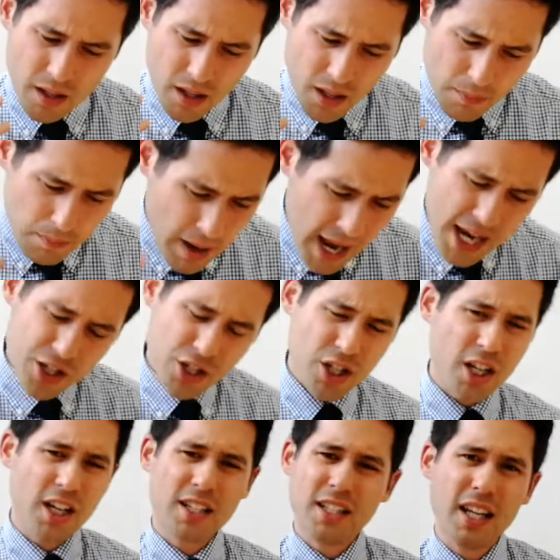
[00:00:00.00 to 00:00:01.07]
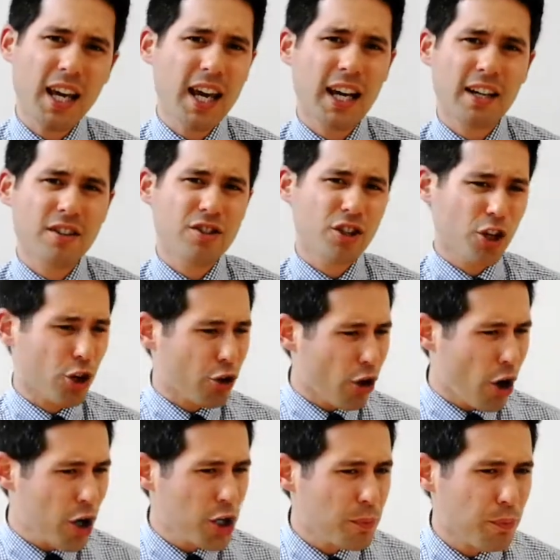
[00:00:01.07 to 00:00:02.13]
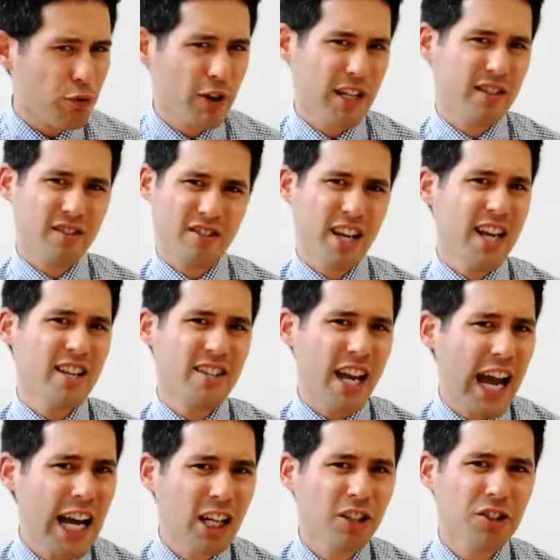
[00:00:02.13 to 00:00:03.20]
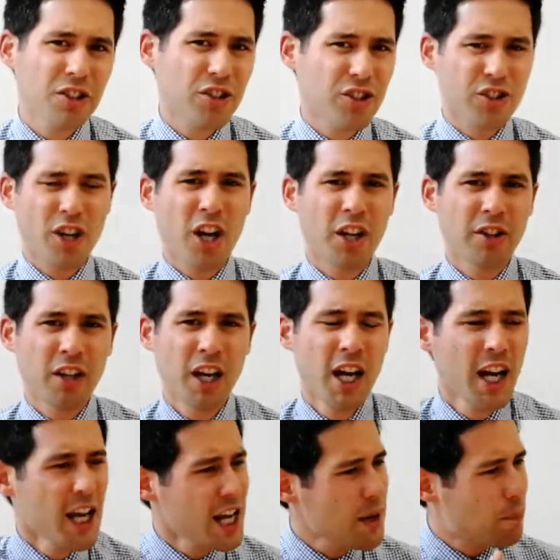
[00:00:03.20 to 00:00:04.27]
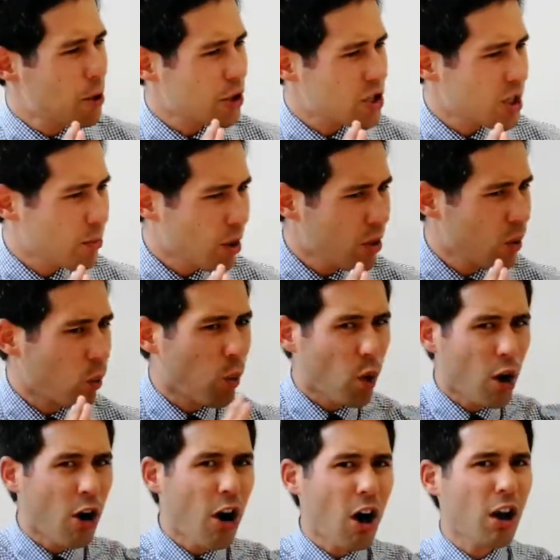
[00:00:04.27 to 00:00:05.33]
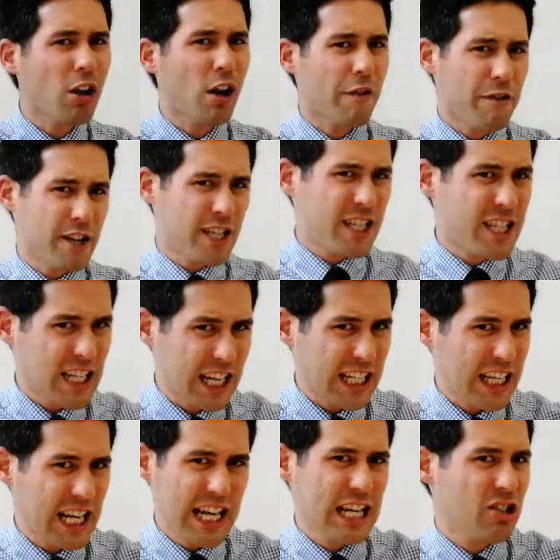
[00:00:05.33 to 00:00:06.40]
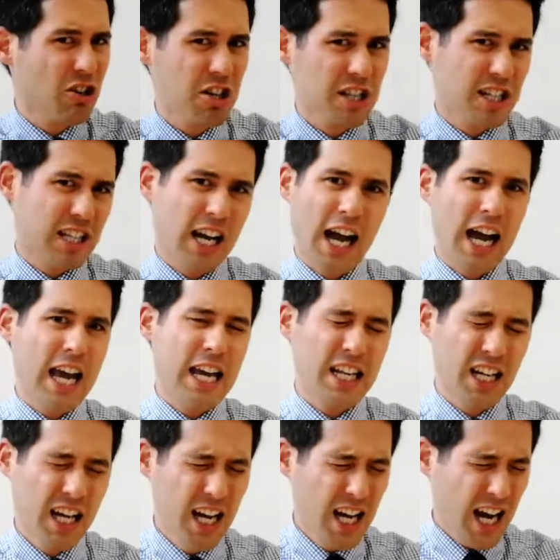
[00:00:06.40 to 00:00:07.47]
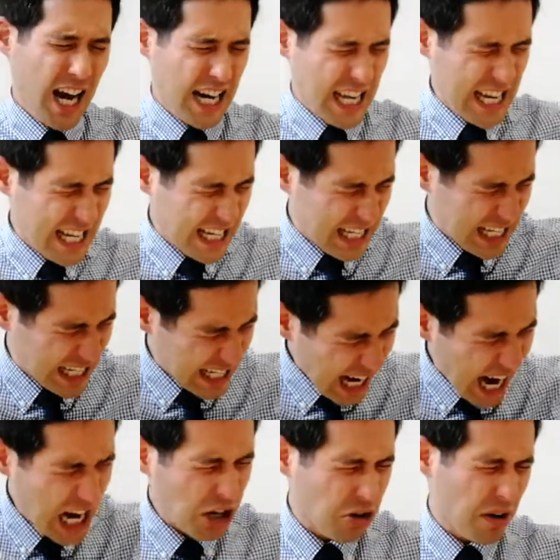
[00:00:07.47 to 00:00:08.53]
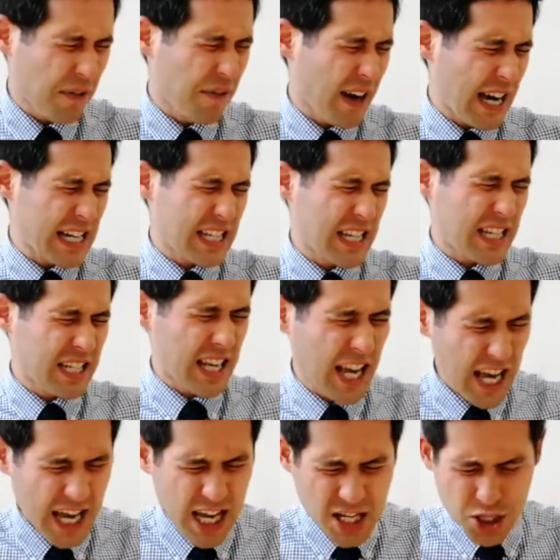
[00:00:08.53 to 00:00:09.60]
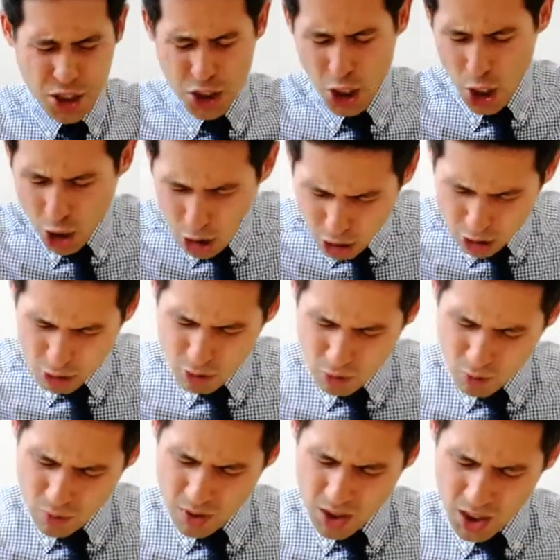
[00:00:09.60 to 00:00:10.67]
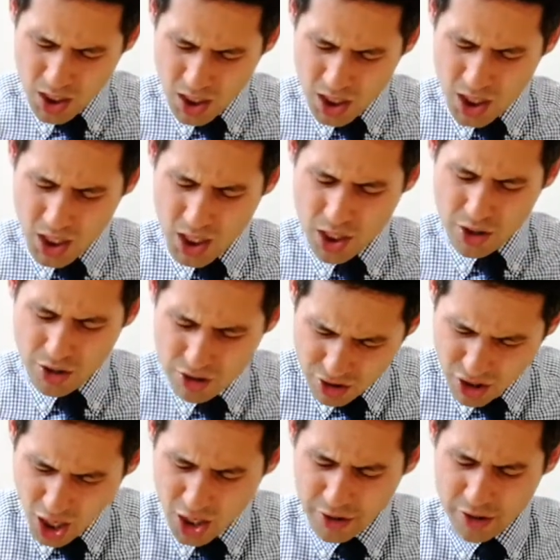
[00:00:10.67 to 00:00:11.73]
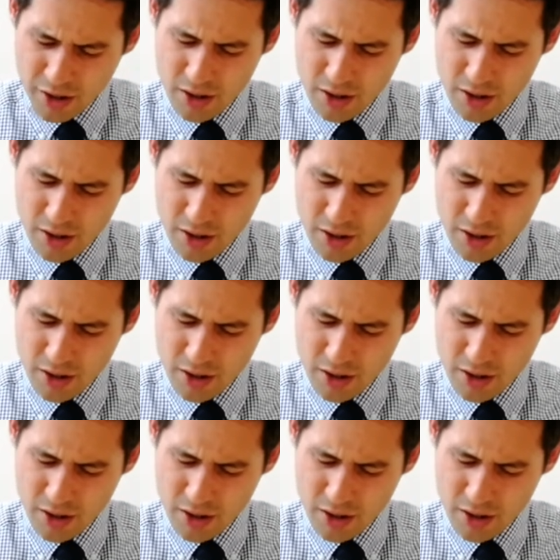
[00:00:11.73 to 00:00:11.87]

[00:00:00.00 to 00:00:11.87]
Mesha takes the crown prince, his eldest son, he puts him on the wall of the city he's outside, and he sacrifices his own son.